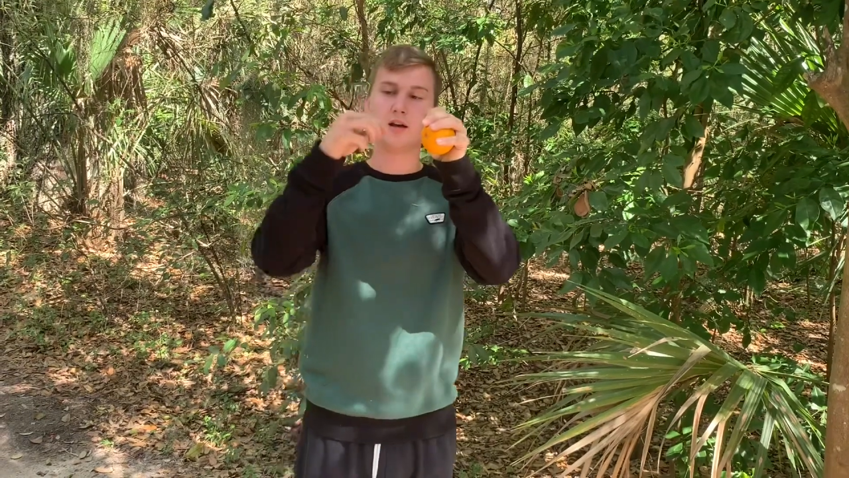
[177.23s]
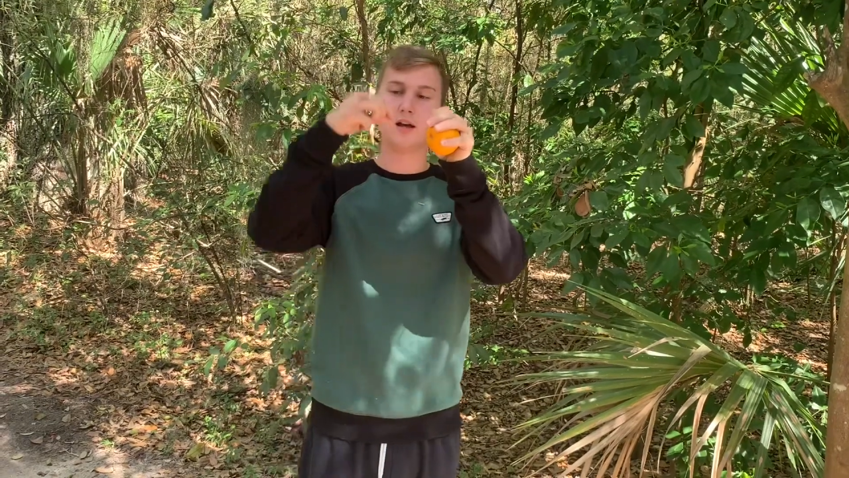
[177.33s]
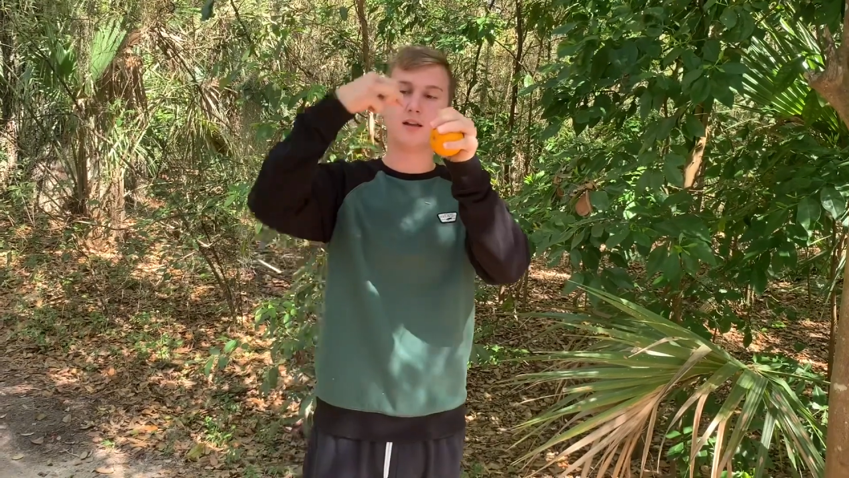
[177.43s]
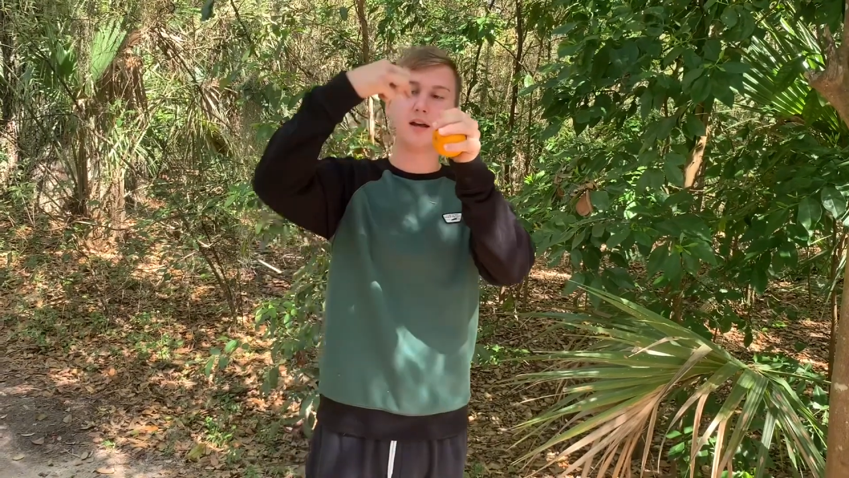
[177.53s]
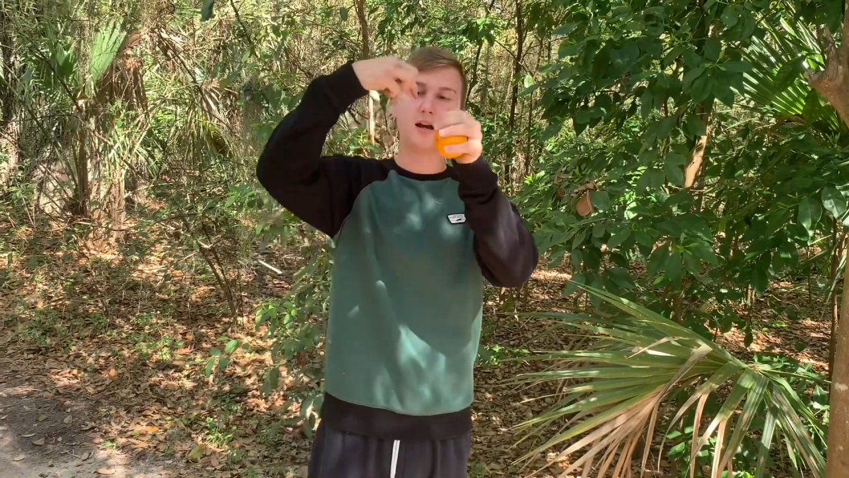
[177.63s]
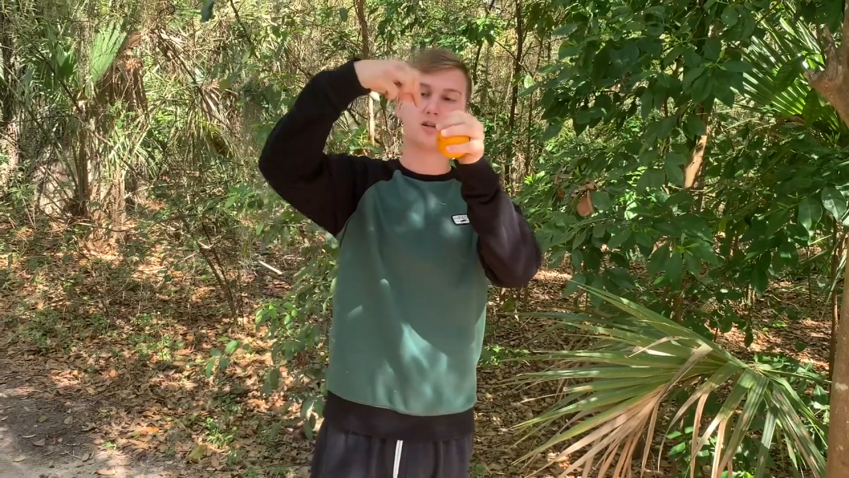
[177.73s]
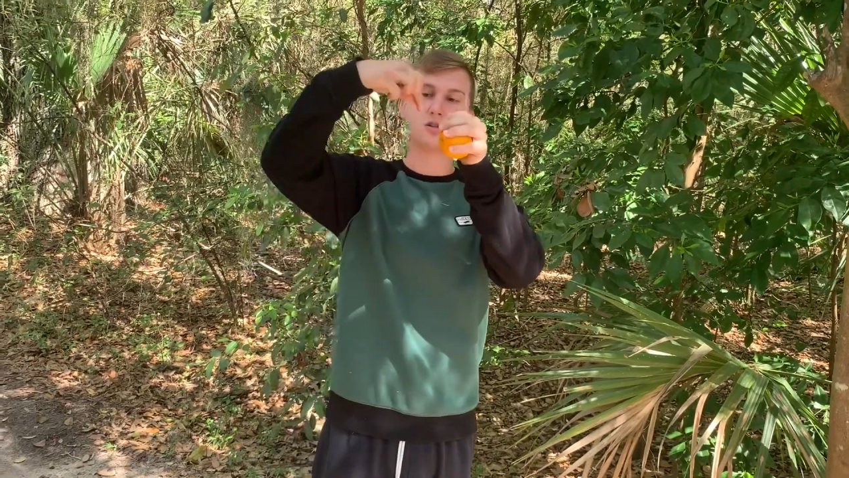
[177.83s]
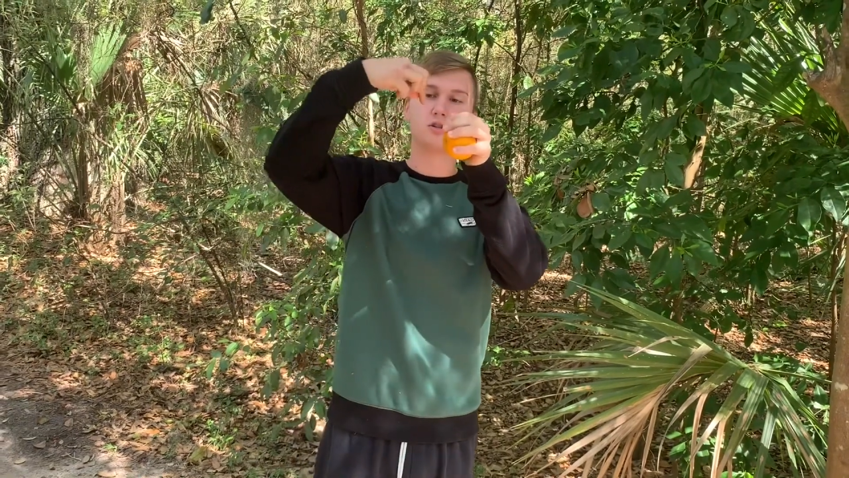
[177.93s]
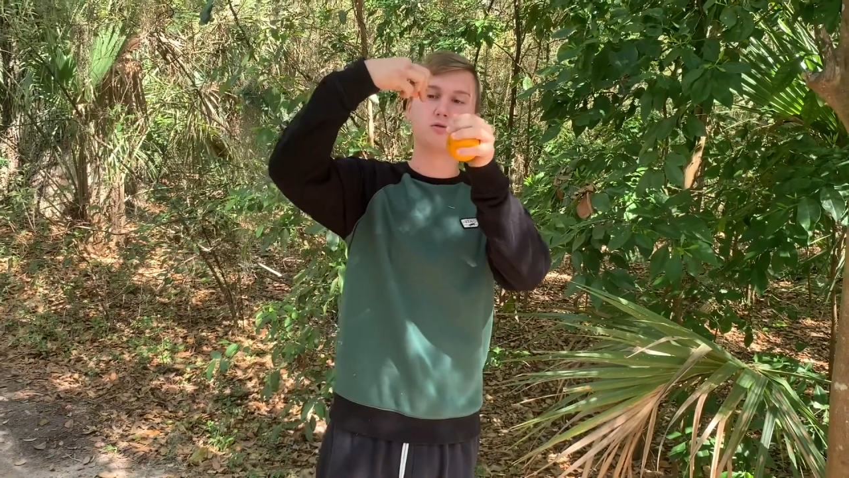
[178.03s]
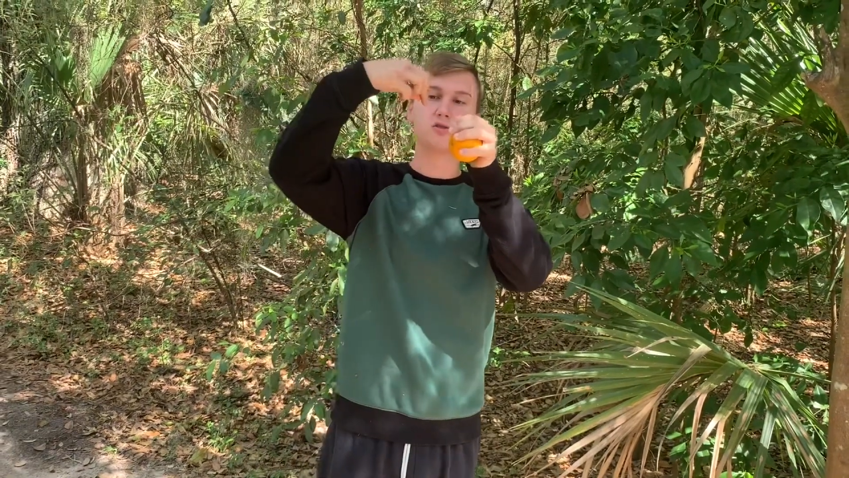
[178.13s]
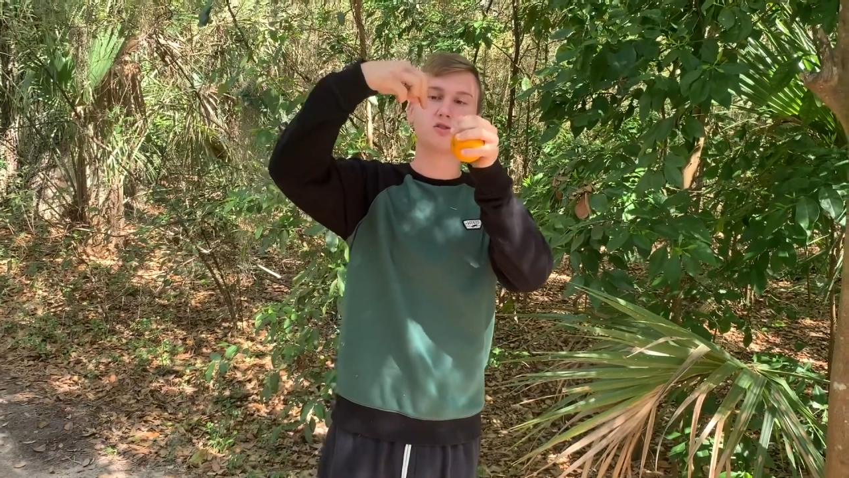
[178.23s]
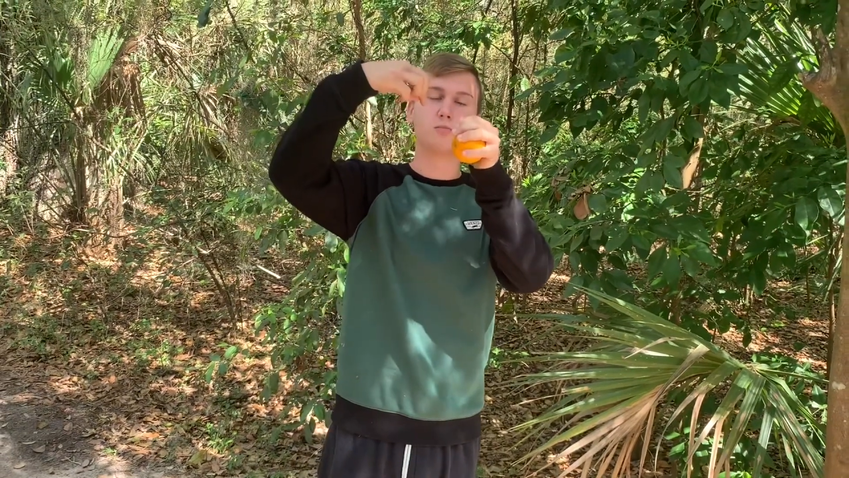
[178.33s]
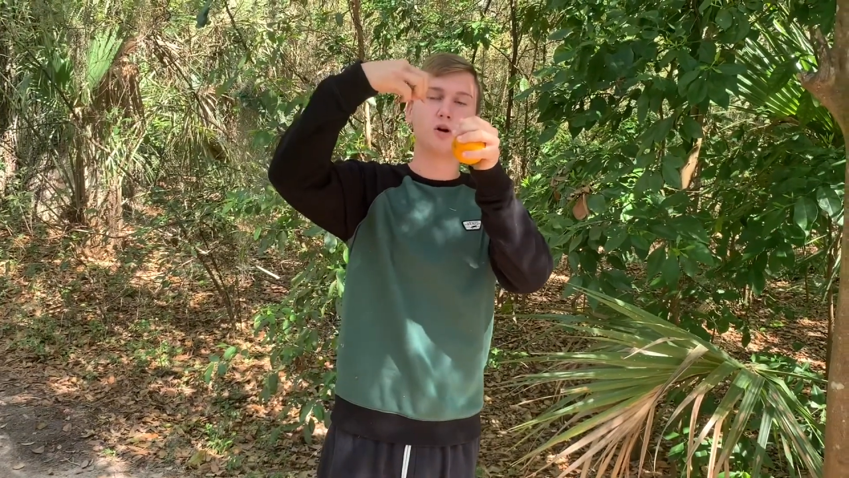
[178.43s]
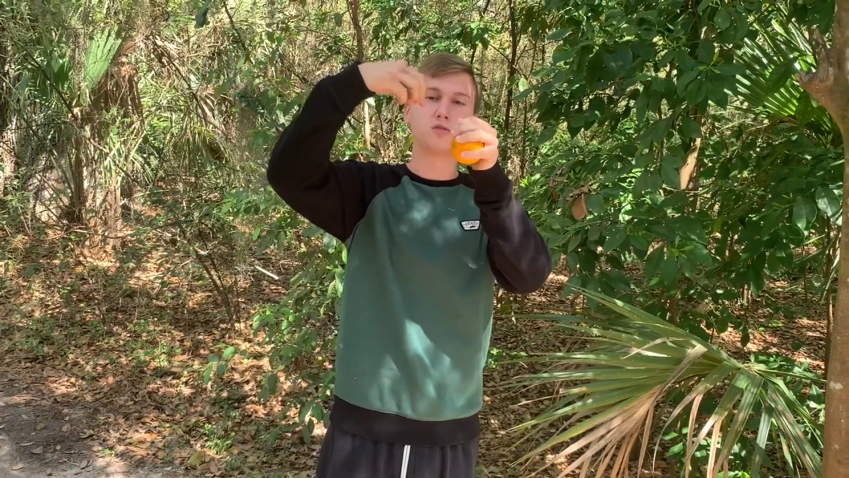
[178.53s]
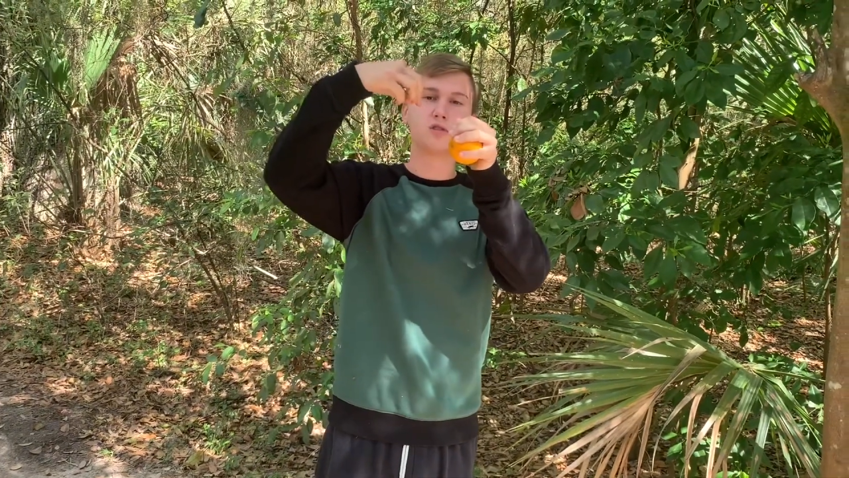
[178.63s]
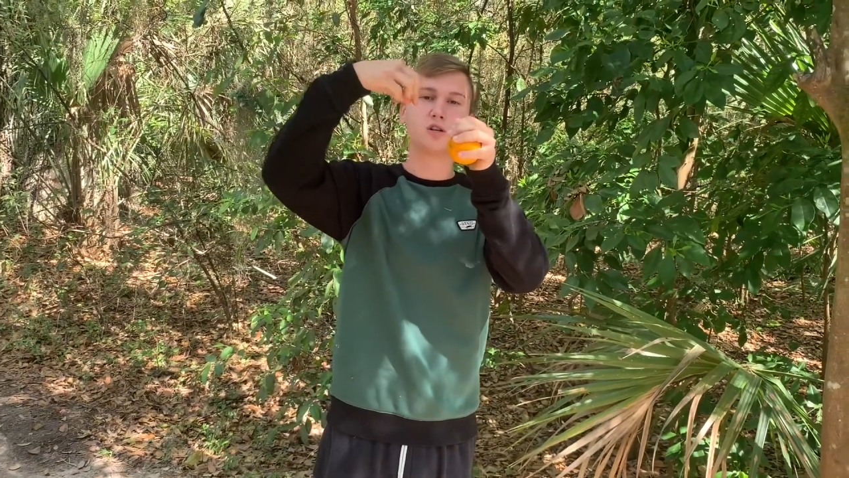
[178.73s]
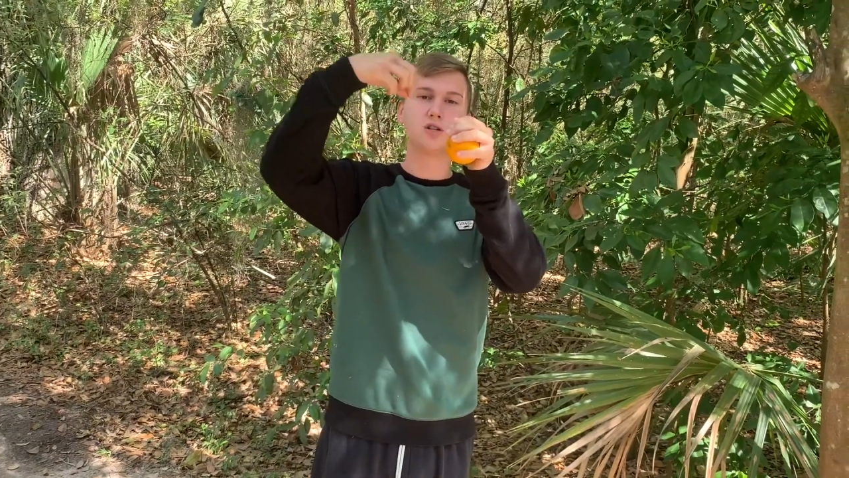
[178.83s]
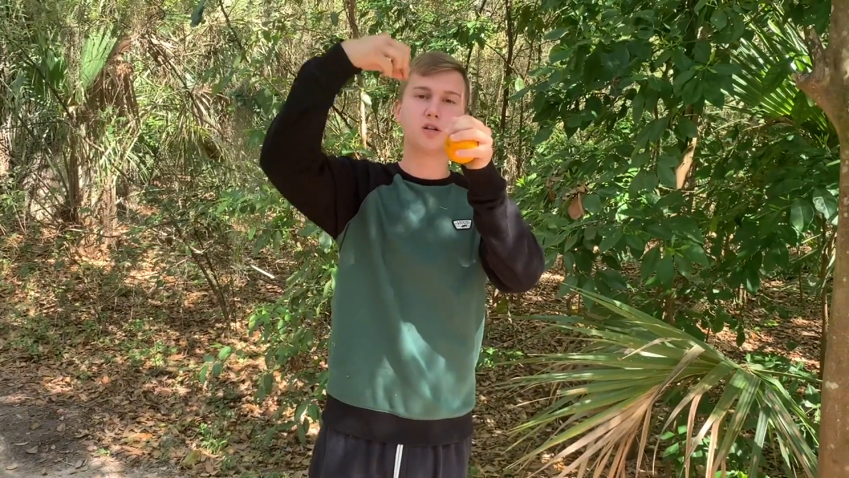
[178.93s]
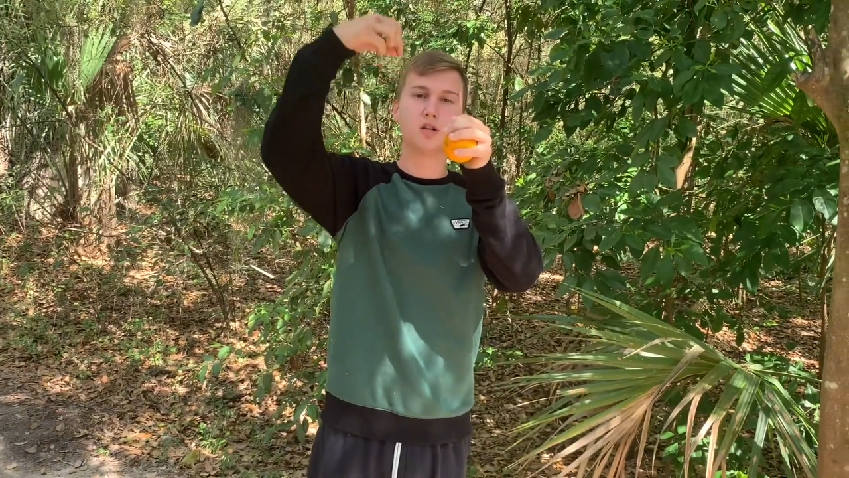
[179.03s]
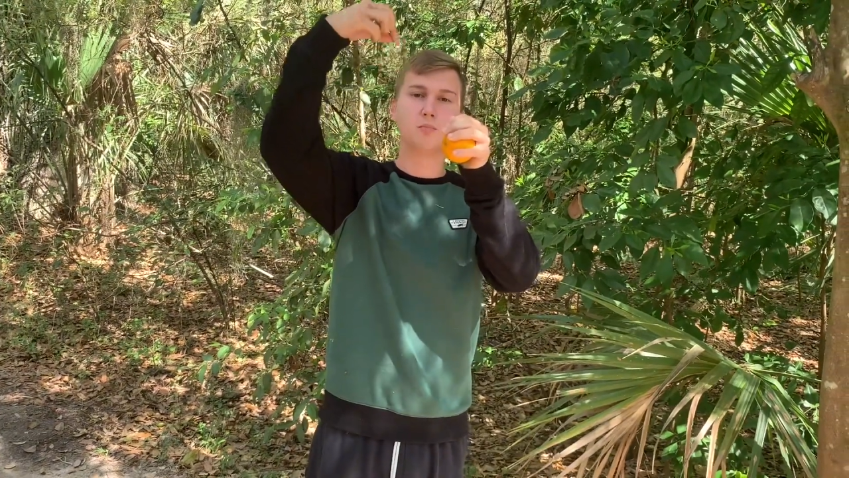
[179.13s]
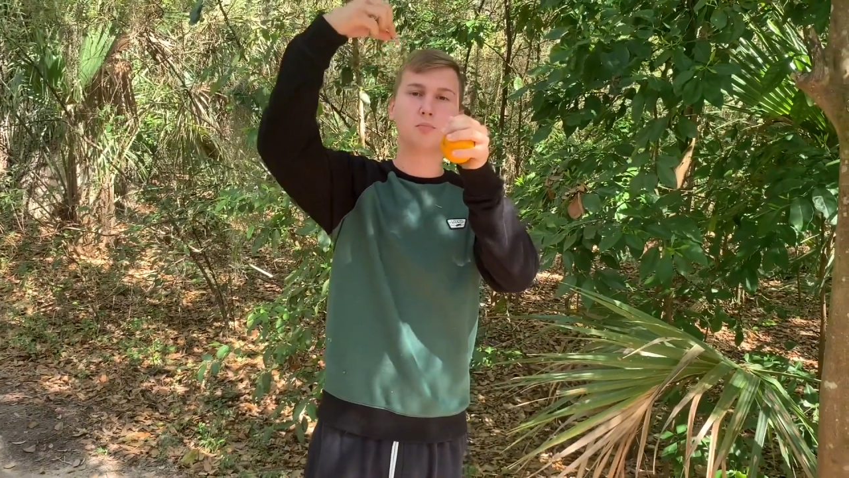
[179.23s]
and they actually do a small incision and